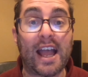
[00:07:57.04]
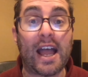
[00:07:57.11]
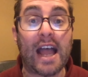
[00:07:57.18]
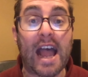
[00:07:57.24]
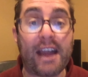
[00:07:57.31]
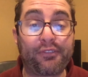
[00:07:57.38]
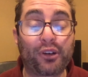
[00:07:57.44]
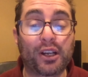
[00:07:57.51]

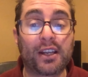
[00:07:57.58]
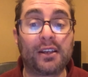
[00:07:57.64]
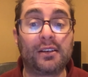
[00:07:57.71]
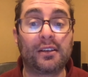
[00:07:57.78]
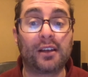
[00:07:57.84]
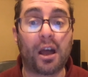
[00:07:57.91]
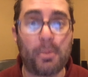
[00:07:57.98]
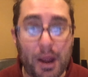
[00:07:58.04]

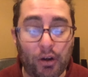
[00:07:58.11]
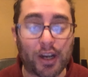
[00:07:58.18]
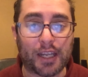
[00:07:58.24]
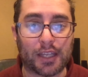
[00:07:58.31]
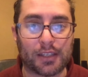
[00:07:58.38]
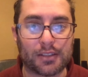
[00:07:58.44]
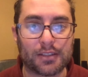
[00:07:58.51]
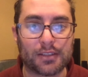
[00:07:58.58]
African
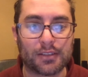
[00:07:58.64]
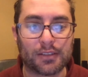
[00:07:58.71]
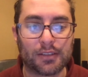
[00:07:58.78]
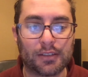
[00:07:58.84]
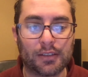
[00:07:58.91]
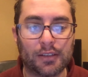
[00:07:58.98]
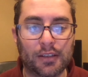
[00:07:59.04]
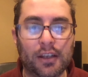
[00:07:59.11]
Americans.
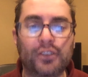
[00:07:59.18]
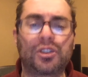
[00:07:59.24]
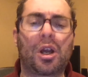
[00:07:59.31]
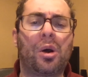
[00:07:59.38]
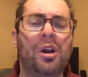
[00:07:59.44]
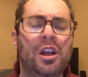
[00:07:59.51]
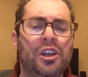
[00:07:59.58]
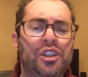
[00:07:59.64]

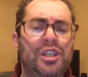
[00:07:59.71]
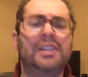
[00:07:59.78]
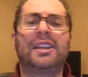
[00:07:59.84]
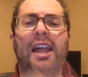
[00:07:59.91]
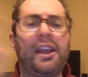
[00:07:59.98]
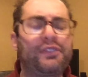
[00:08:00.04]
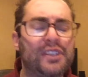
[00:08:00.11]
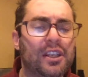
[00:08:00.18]
So she
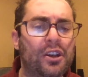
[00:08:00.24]
laughs it